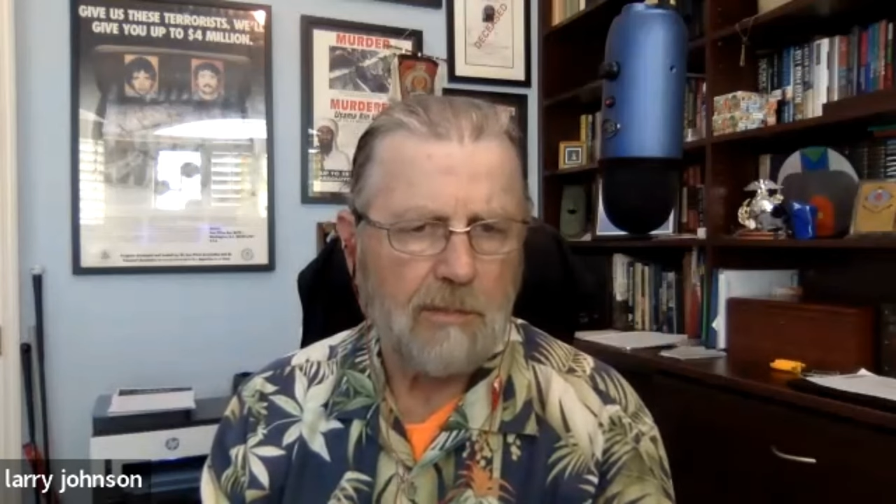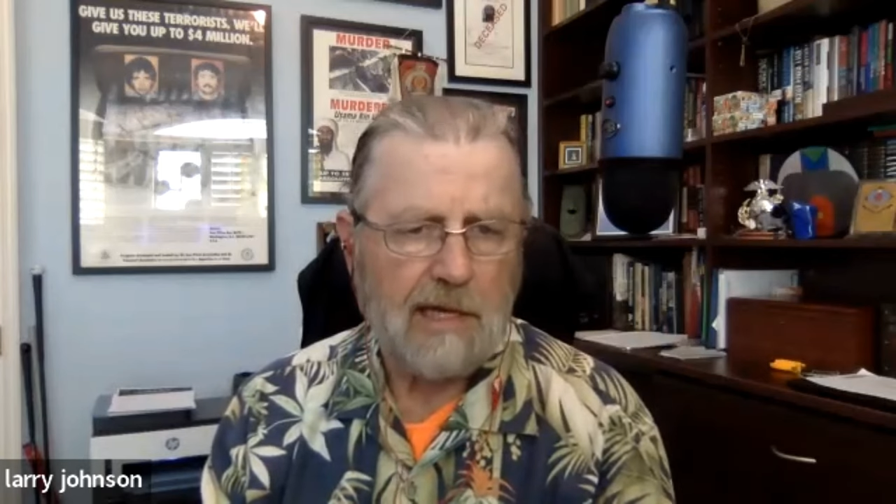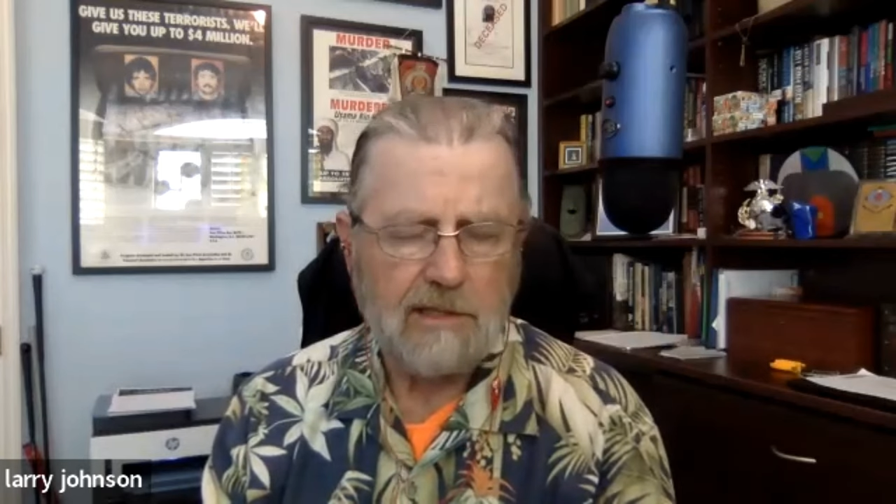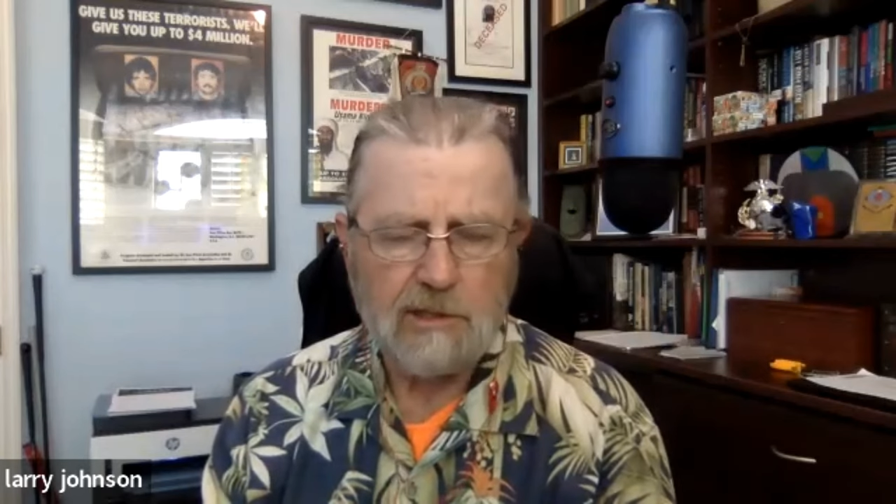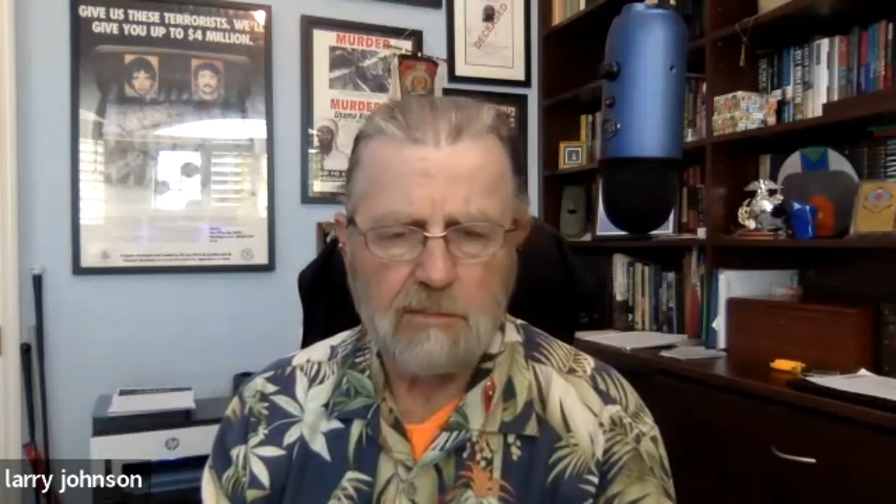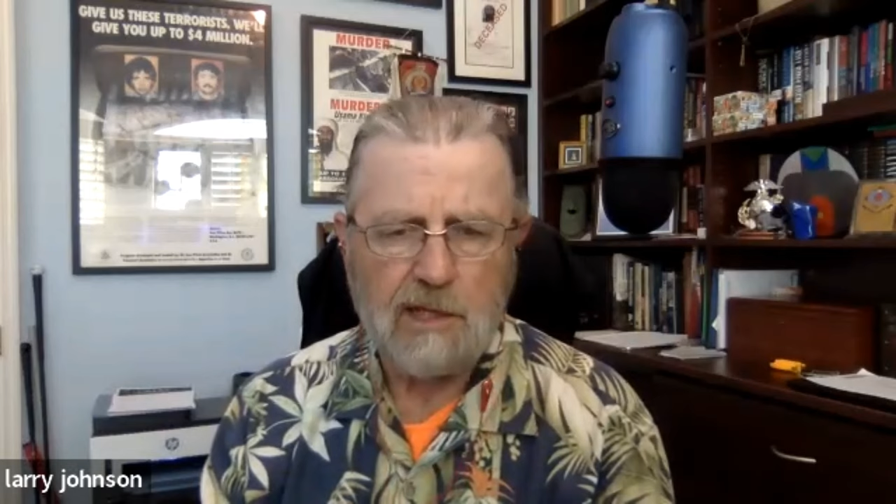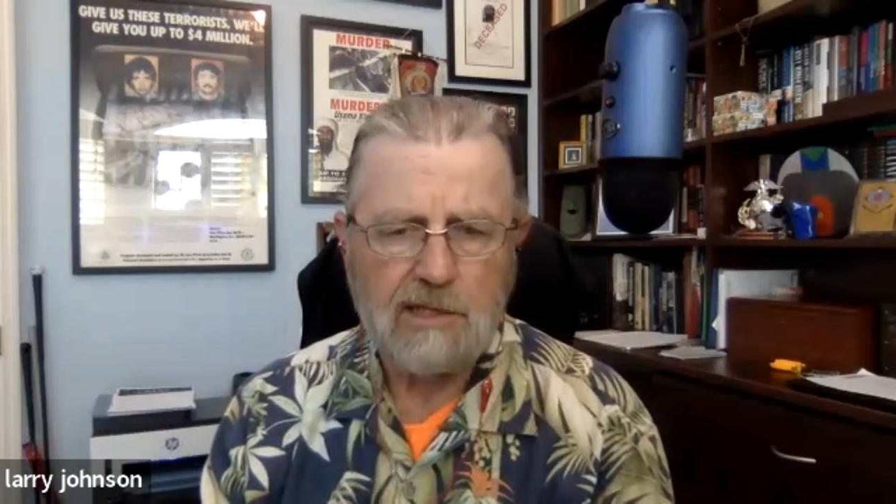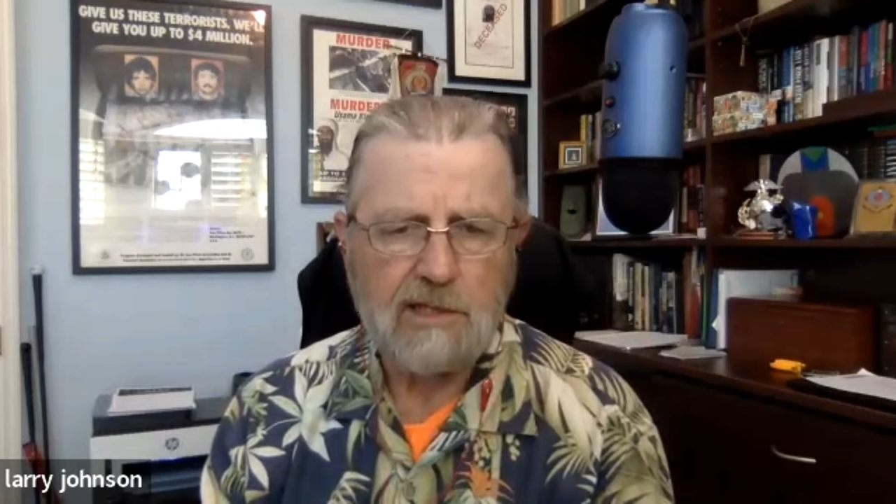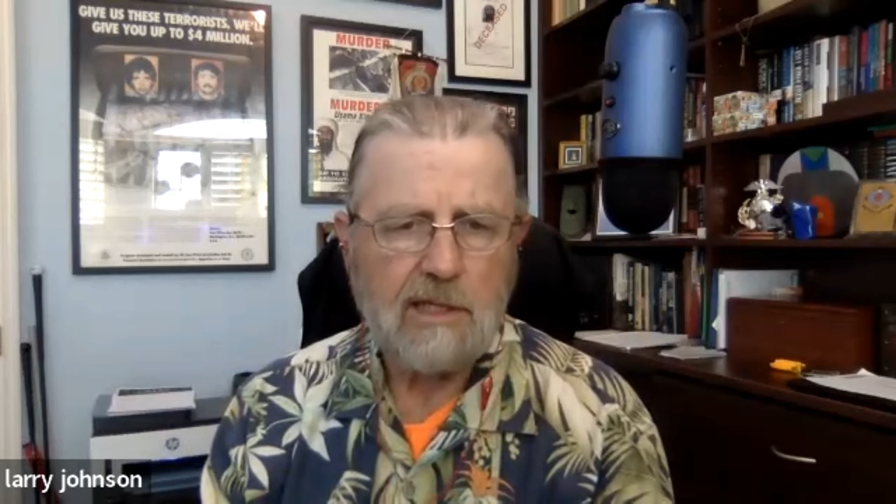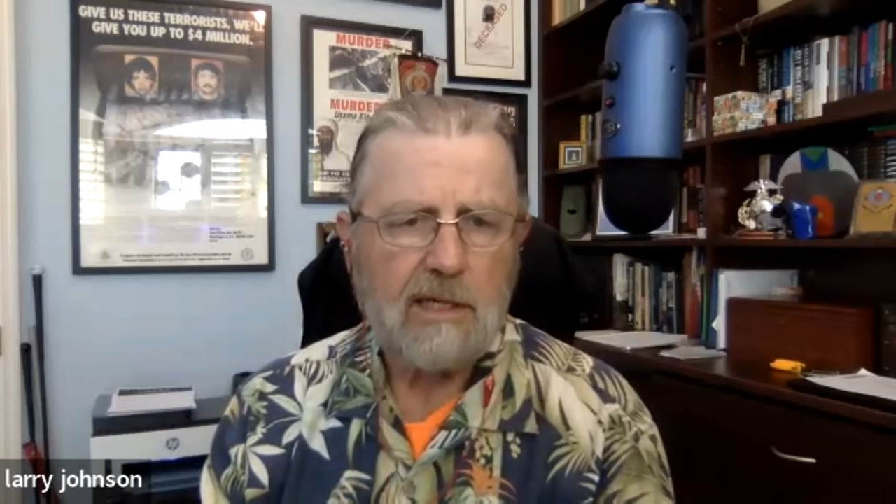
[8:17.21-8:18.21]
bases.
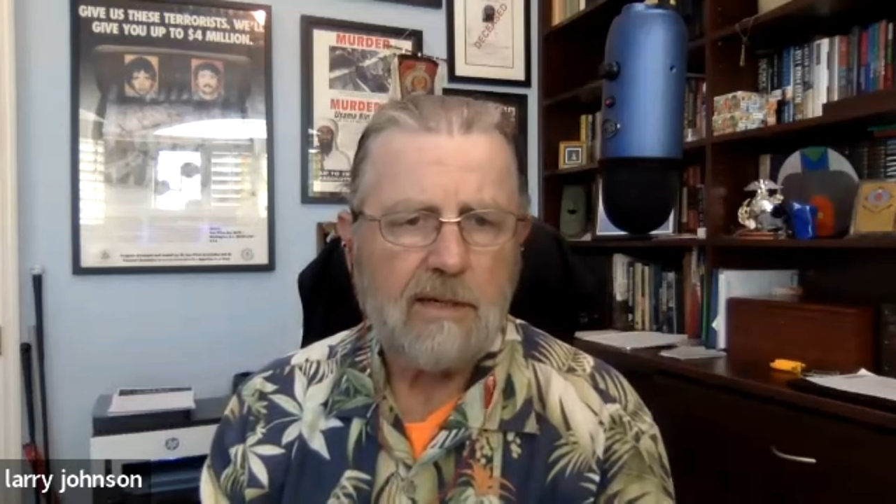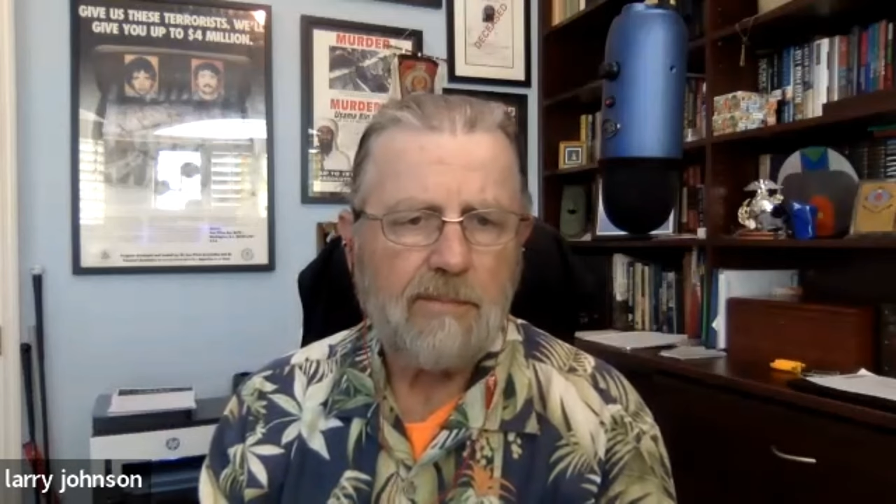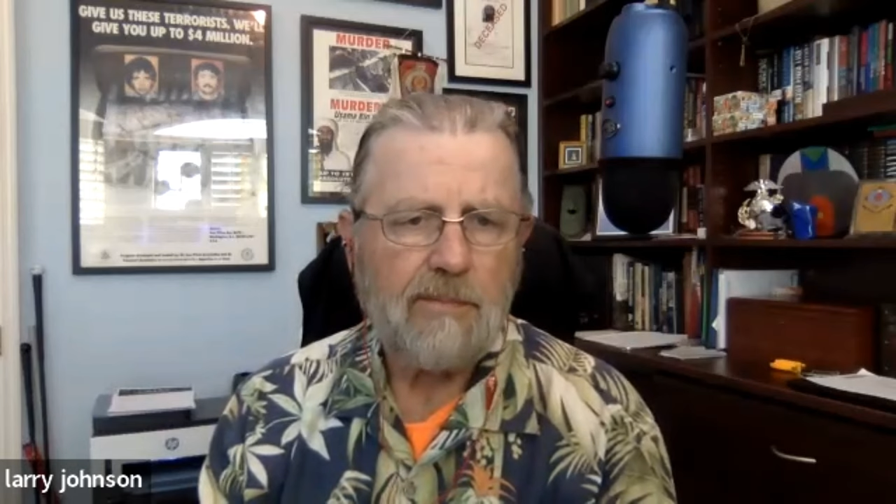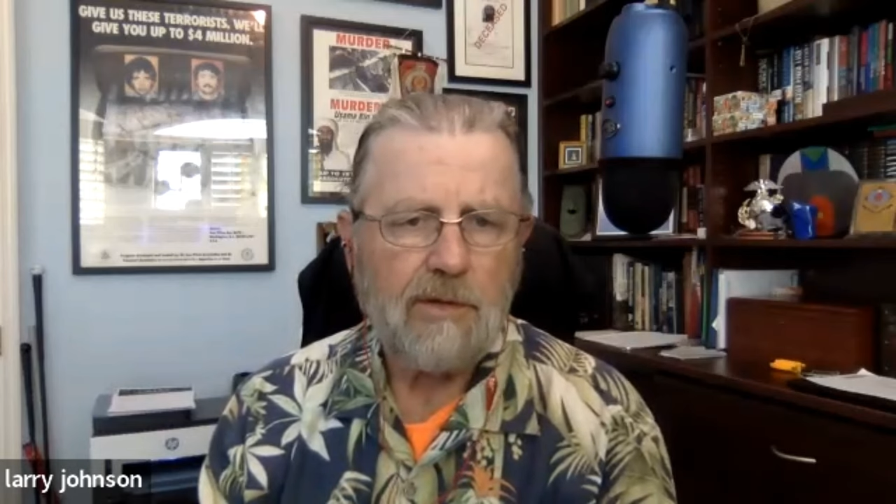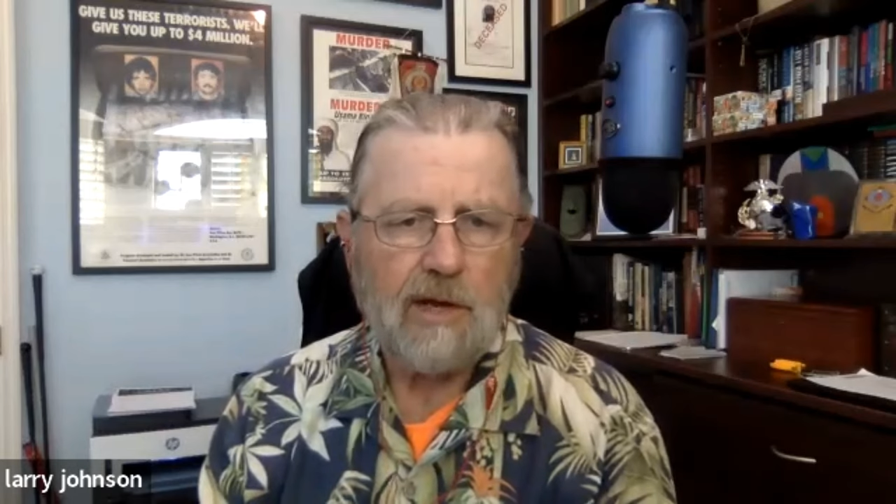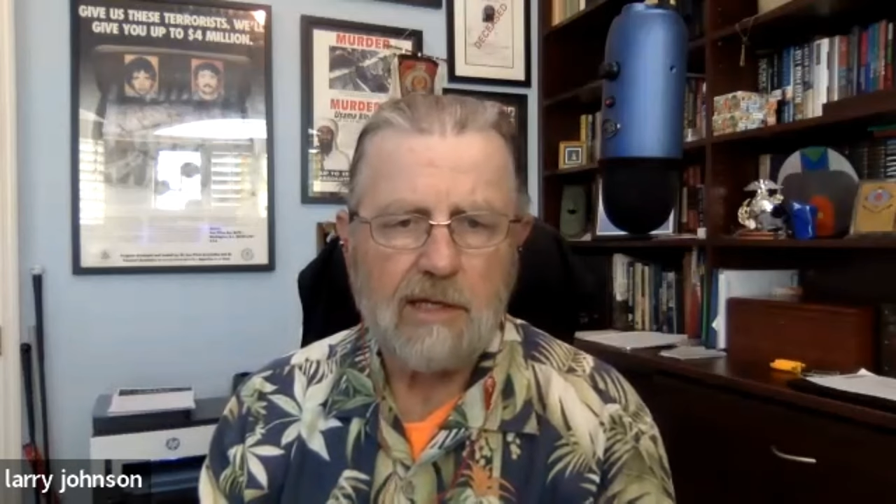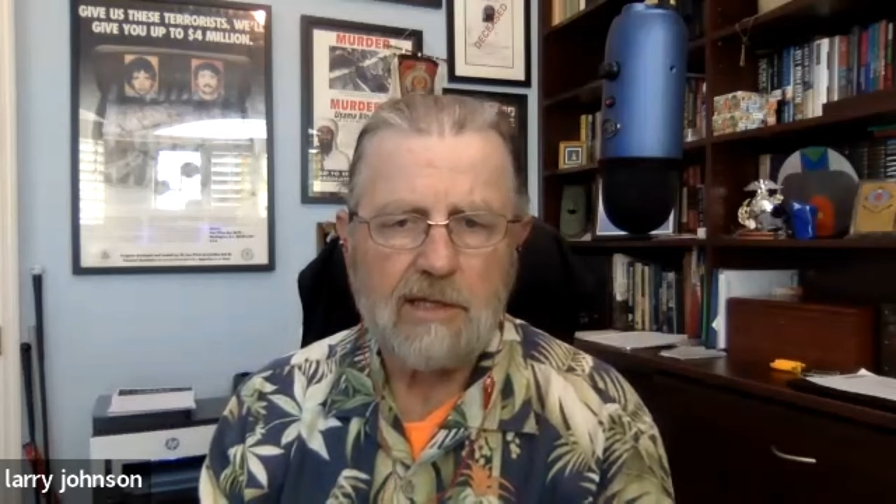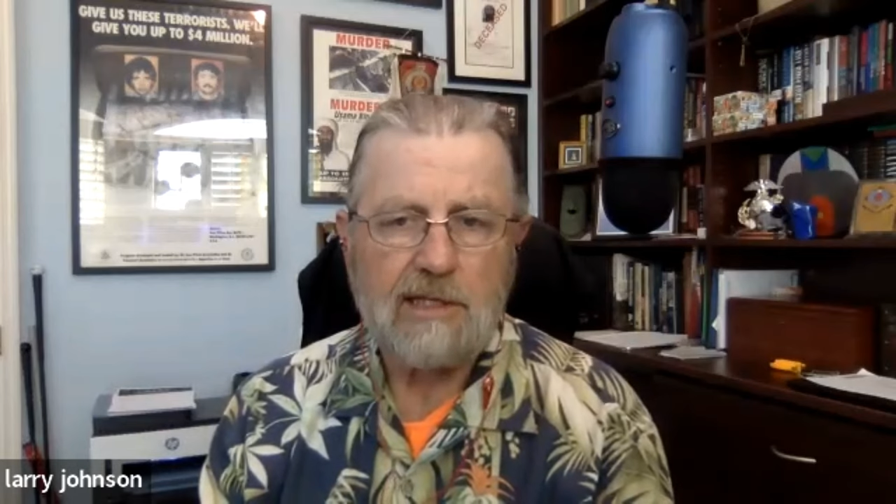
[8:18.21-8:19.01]
Plus, you've got